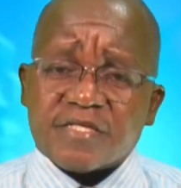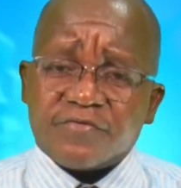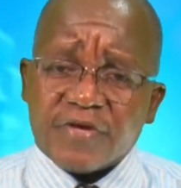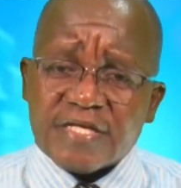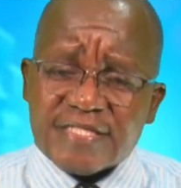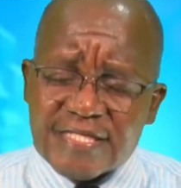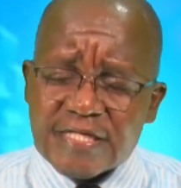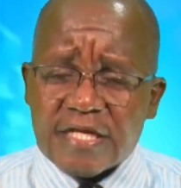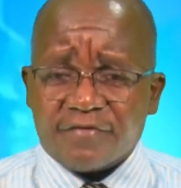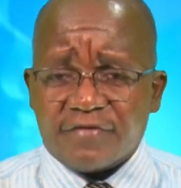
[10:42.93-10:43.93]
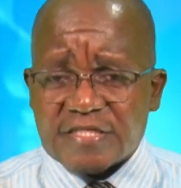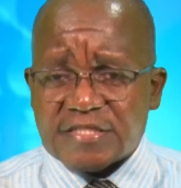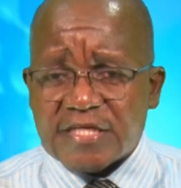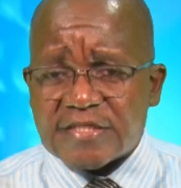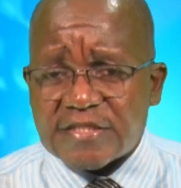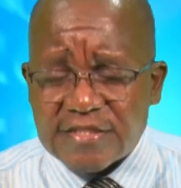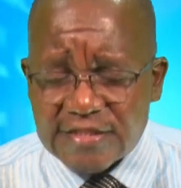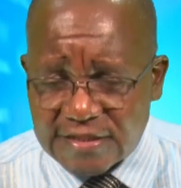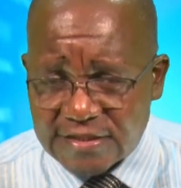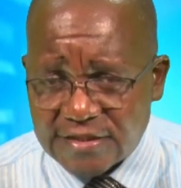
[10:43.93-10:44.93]
17 and verse
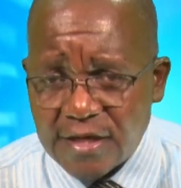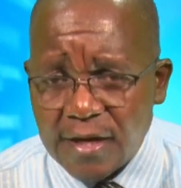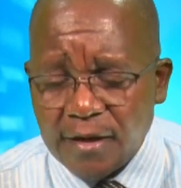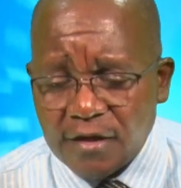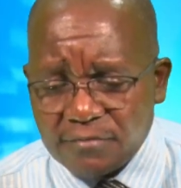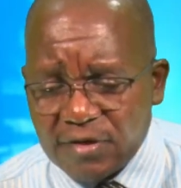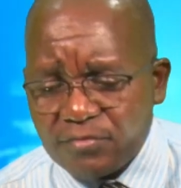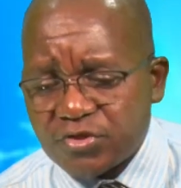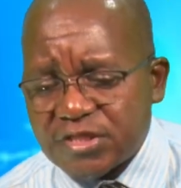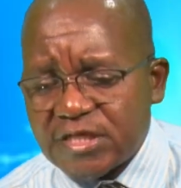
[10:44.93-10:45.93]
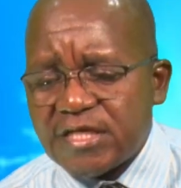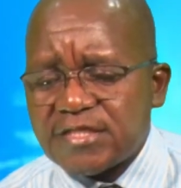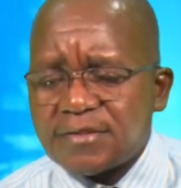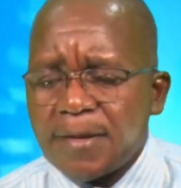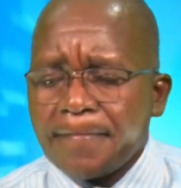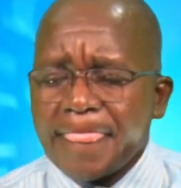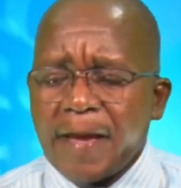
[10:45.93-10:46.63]
36, the Bible says,